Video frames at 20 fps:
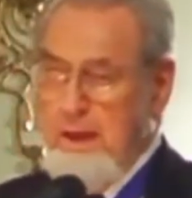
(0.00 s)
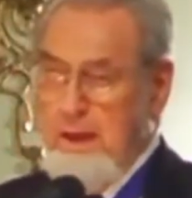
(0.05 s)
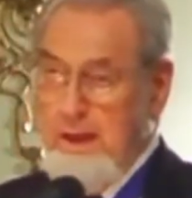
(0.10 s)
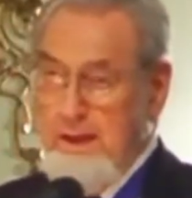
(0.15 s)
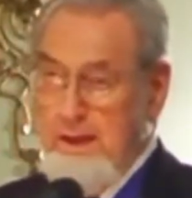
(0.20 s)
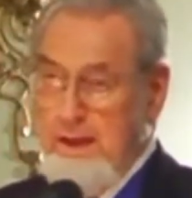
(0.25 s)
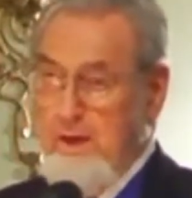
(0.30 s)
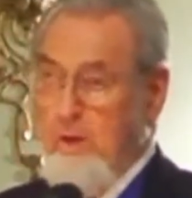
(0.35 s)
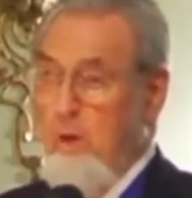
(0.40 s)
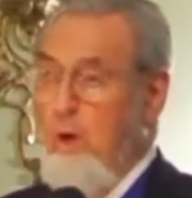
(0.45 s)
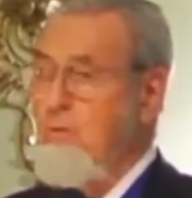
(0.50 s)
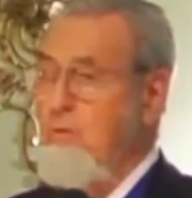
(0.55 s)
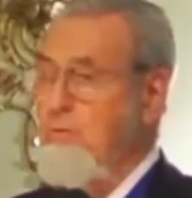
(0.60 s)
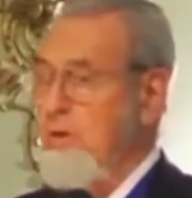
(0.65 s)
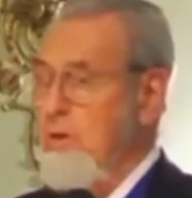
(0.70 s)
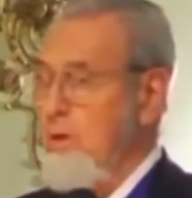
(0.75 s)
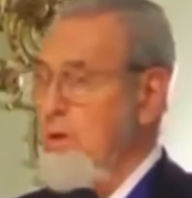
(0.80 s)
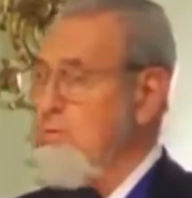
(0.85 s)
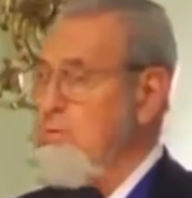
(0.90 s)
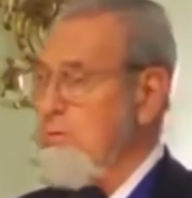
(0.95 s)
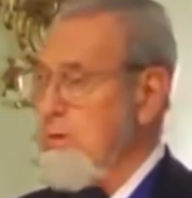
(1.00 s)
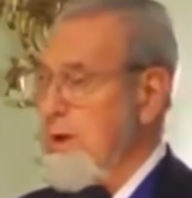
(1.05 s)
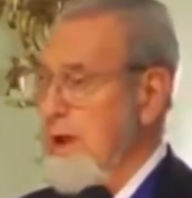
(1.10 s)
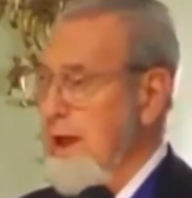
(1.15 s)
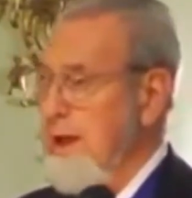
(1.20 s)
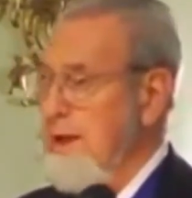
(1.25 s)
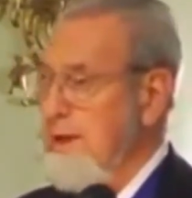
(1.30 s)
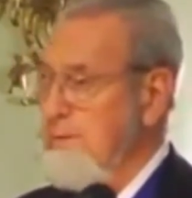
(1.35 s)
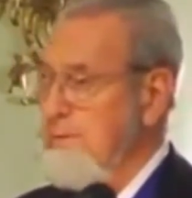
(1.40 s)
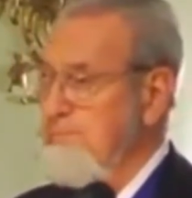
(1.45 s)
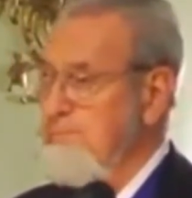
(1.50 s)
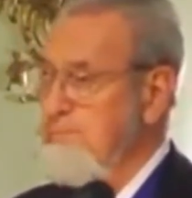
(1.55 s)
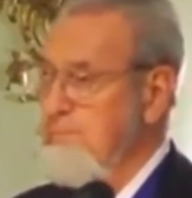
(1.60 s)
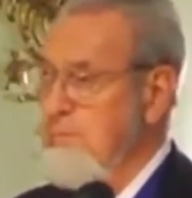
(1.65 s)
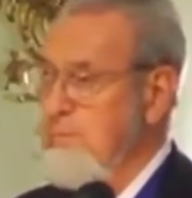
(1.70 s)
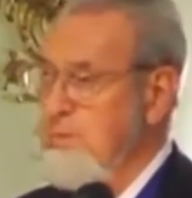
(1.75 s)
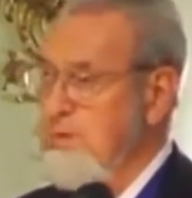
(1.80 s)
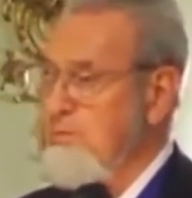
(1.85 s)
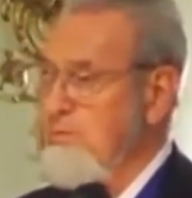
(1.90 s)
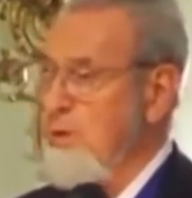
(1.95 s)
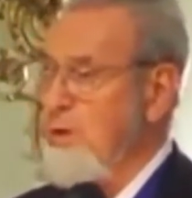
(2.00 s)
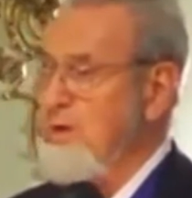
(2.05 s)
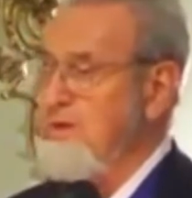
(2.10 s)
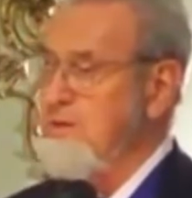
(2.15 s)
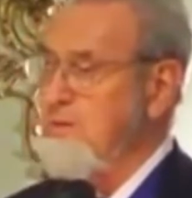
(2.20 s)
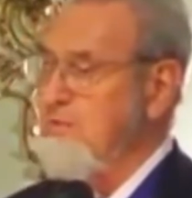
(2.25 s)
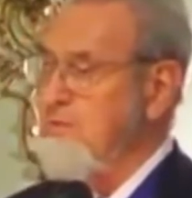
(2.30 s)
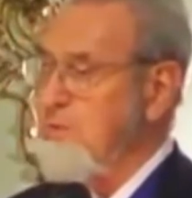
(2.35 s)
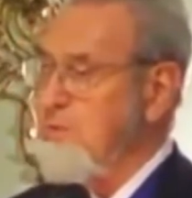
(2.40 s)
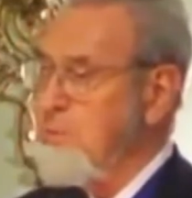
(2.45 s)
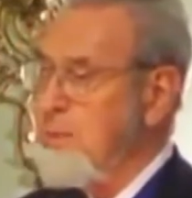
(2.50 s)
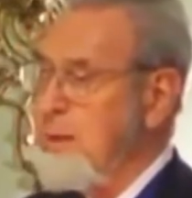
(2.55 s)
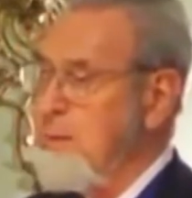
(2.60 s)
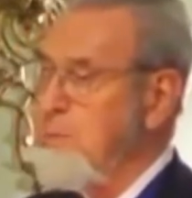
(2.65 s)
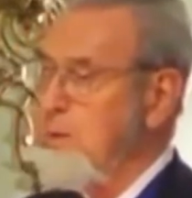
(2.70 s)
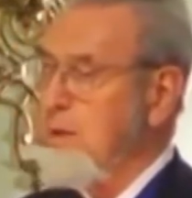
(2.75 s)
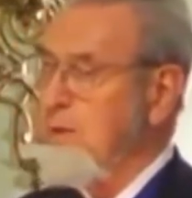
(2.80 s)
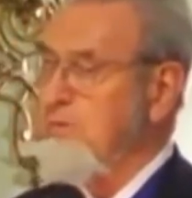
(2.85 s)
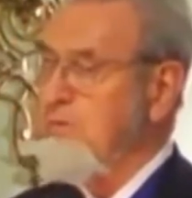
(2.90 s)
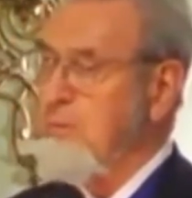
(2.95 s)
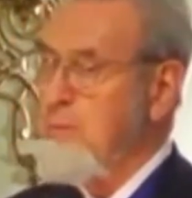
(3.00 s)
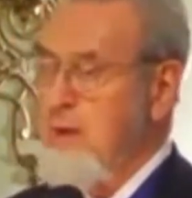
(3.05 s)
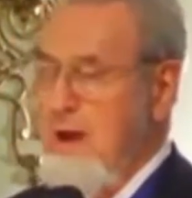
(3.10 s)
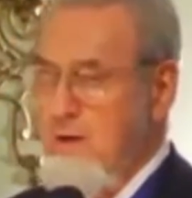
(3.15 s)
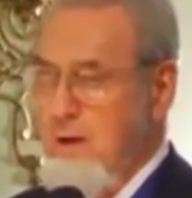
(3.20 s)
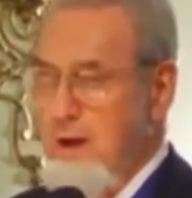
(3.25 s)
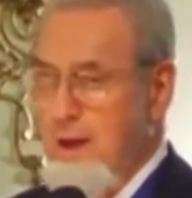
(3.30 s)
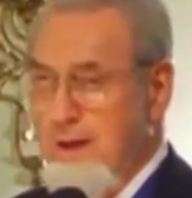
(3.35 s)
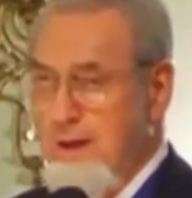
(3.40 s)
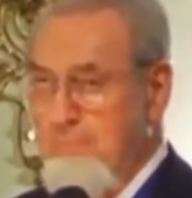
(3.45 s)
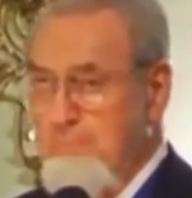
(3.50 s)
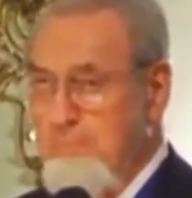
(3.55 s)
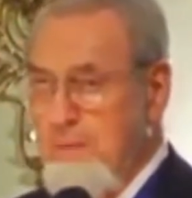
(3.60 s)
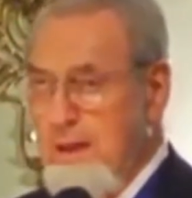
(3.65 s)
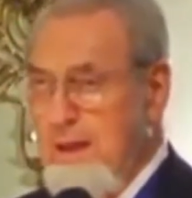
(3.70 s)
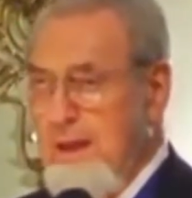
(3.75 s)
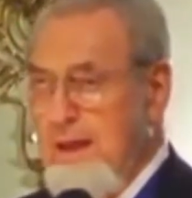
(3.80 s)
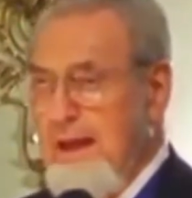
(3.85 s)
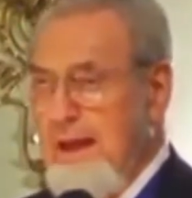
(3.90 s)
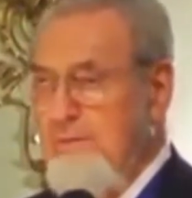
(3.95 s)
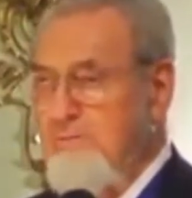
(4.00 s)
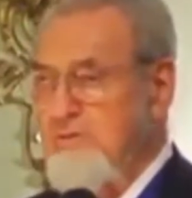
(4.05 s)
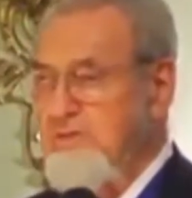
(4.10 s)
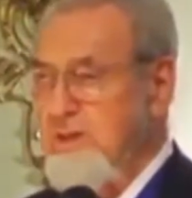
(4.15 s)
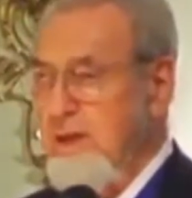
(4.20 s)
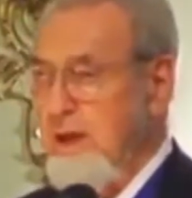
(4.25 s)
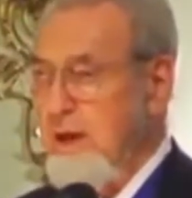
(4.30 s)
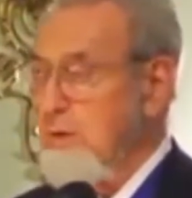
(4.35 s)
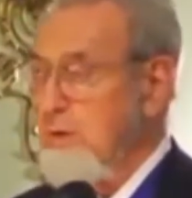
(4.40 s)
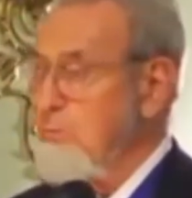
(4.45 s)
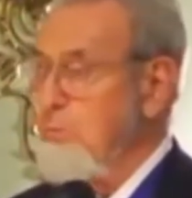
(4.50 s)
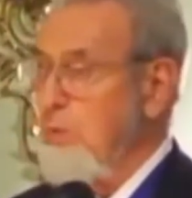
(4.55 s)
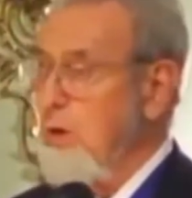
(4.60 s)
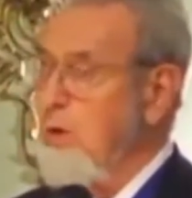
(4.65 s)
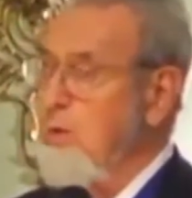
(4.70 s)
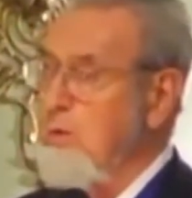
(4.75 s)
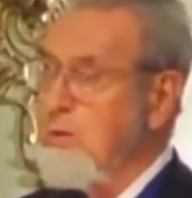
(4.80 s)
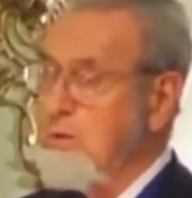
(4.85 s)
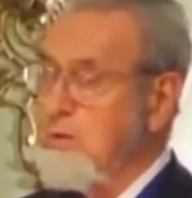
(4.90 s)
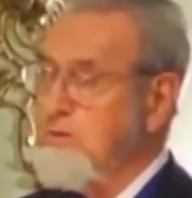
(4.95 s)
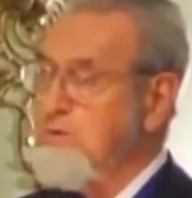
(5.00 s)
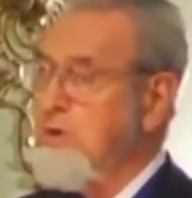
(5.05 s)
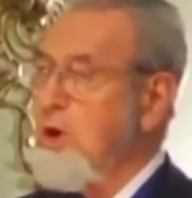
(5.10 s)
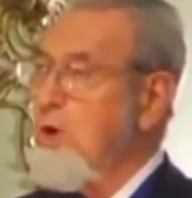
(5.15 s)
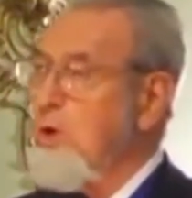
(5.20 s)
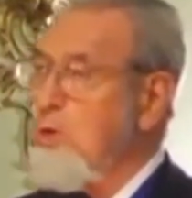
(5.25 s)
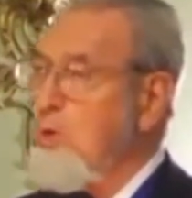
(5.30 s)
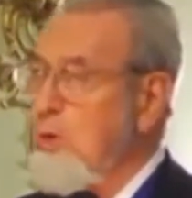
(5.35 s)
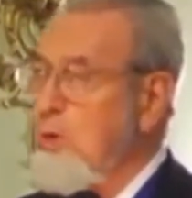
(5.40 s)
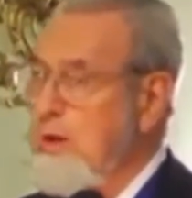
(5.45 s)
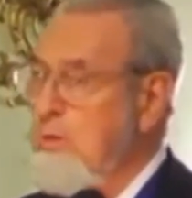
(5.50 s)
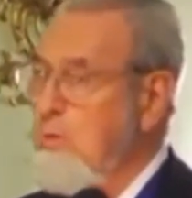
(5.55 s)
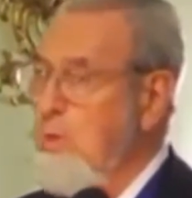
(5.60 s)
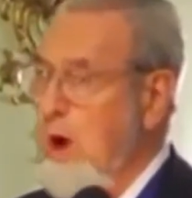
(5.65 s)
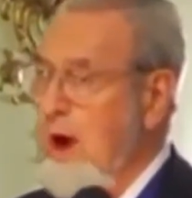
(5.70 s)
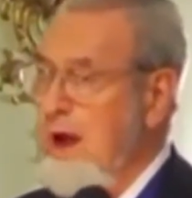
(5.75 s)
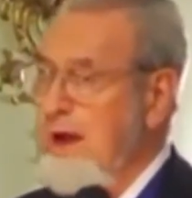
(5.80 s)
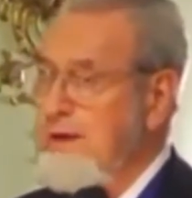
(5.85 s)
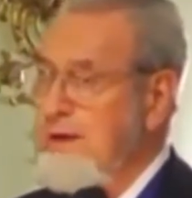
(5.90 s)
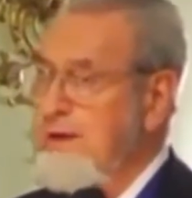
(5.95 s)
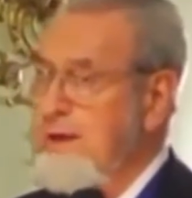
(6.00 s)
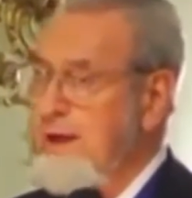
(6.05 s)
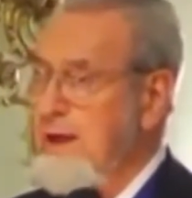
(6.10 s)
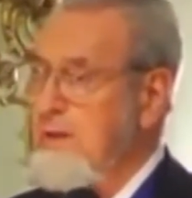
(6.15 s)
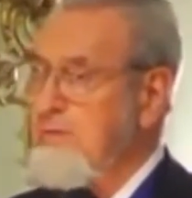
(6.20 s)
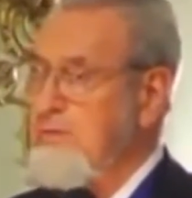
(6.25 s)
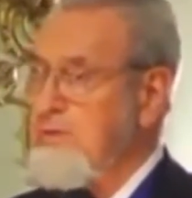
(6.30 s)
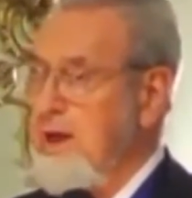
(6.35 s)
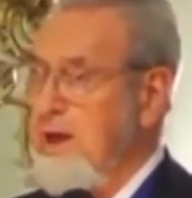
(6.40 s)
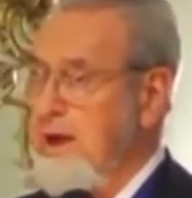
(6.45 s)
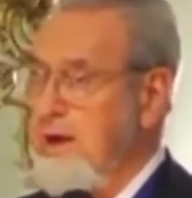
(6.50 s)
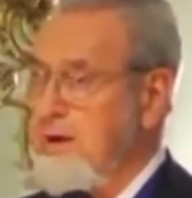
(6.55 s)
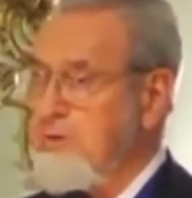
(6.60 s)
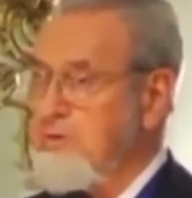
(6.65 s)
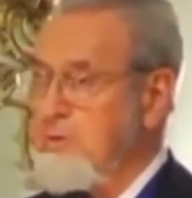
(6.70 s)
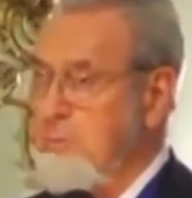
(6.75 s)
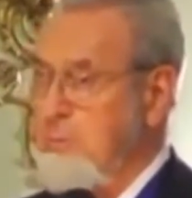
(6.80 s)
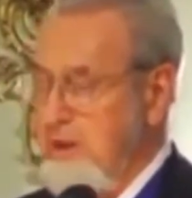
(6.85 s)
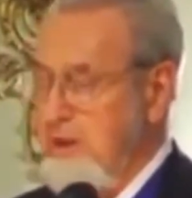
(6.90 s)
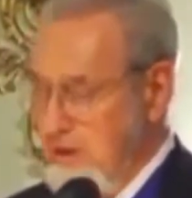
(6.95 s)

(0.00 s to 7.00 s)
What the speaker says: And yet over and over again, the voice of the people of America have said in polls, we want health care to be a